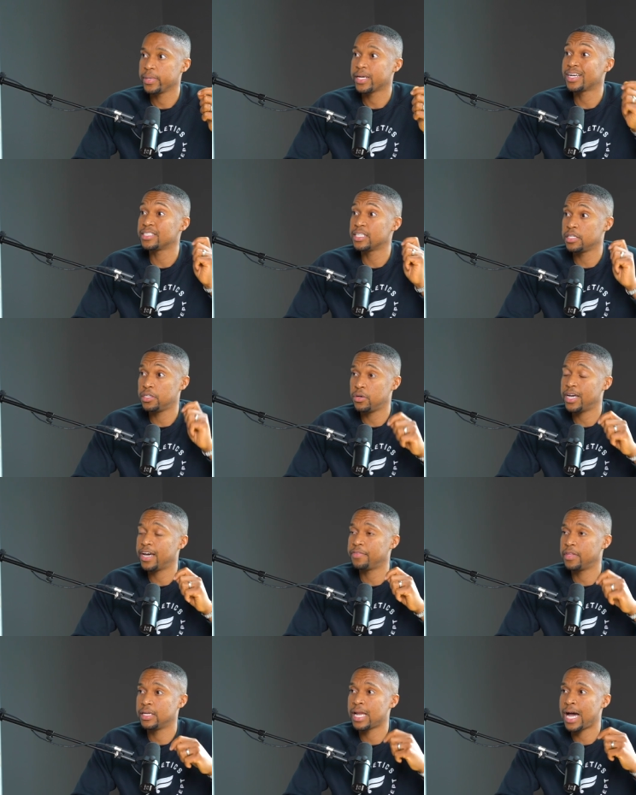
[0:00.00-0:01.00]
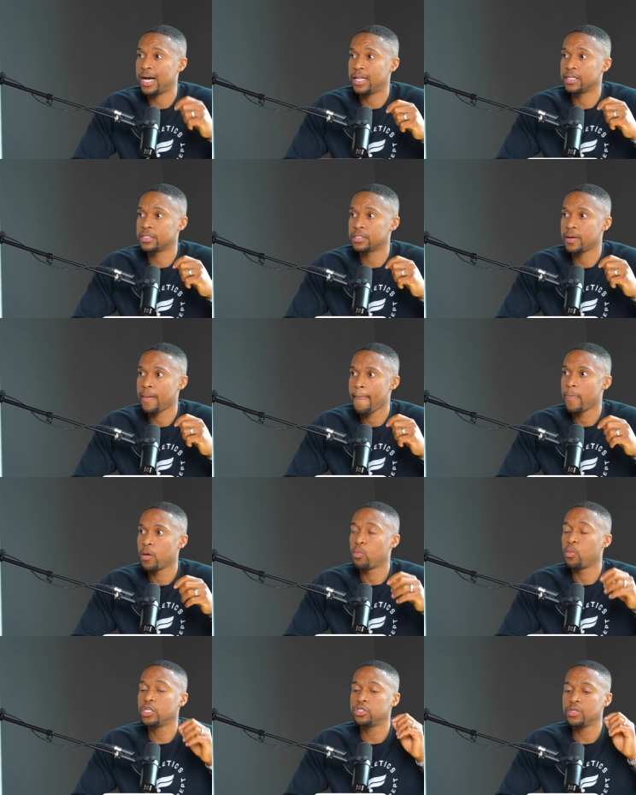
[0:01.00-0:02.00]
because they don't have the knowledge.
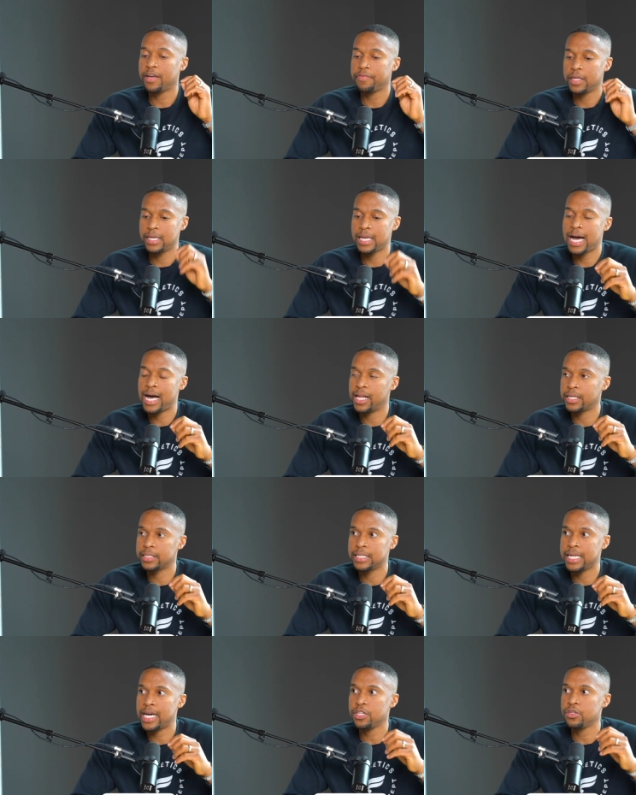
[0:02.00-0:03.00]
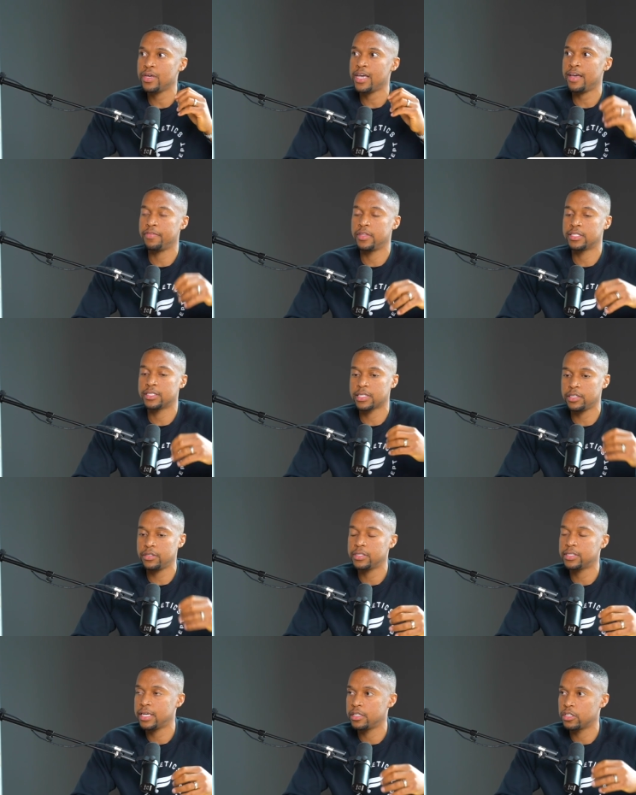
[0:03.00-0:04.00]
Mm-hmm. Once you have the knowledge, now you have the skill
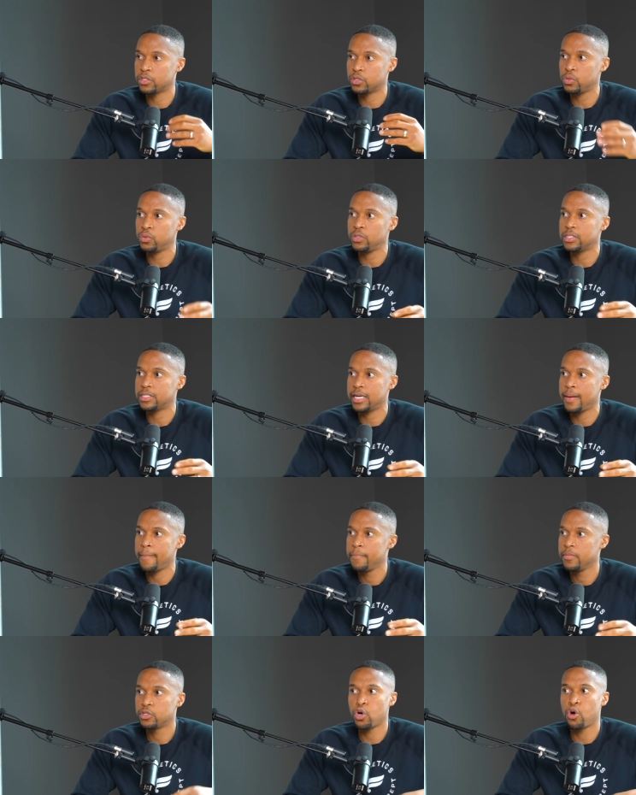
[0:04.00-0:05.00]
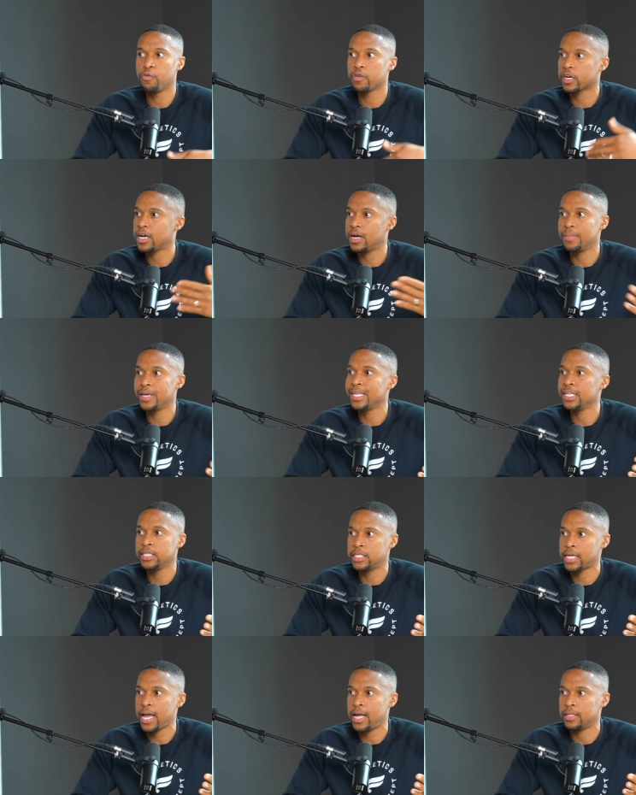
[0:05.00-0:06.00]
set and the tool set to overcome any
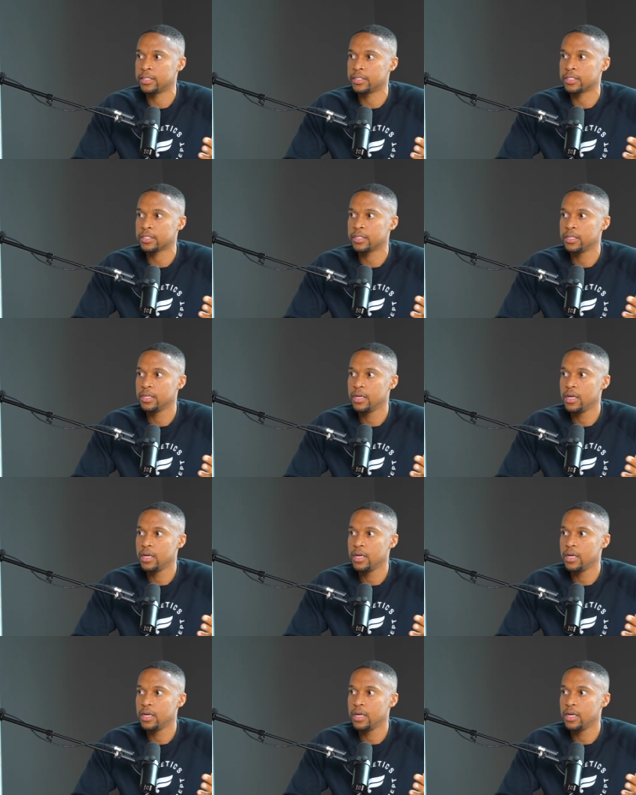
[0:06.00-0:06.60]
challenge. Yeah.